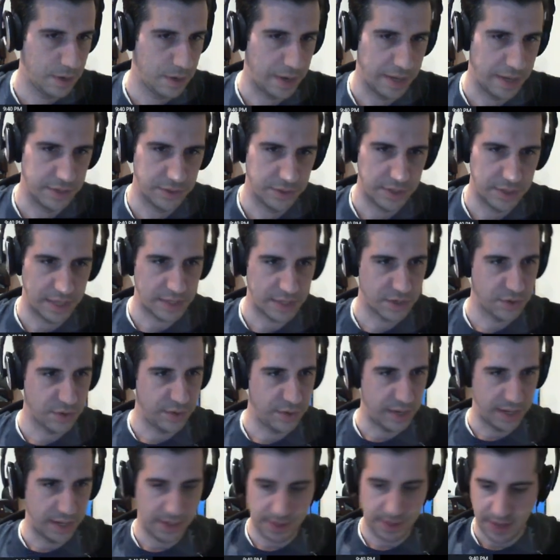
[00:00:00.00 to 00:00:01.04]
Okay, so let's
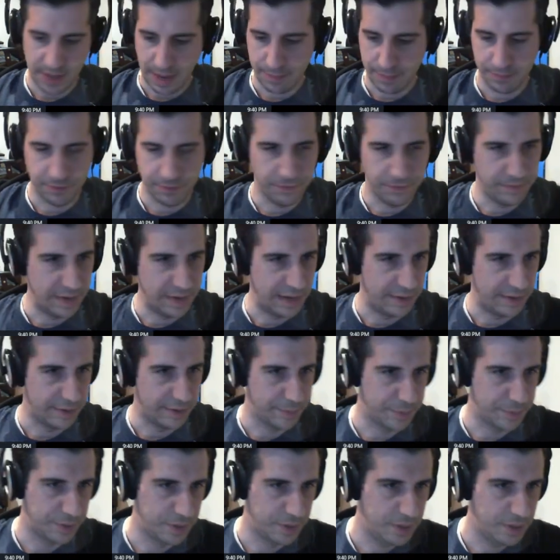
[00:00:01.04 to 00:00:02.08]
create that
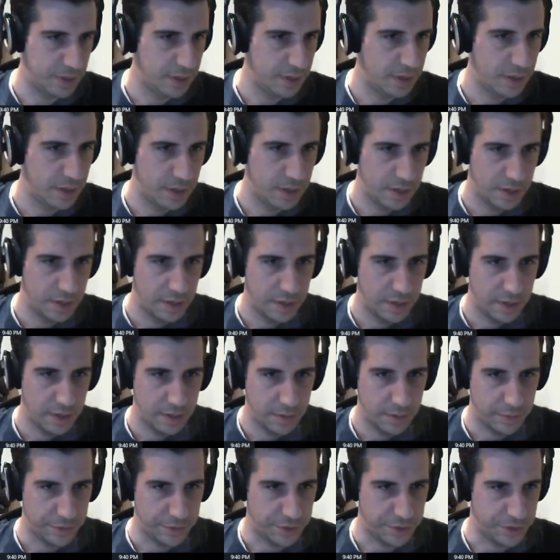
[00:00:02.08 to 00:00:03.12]
variable,
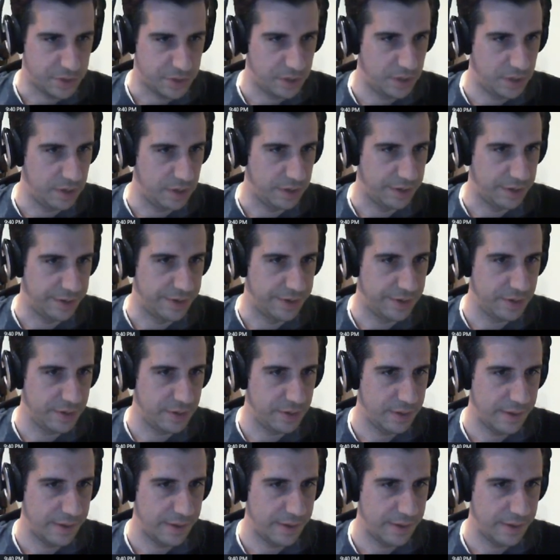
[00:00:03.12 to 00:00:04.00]
which is here.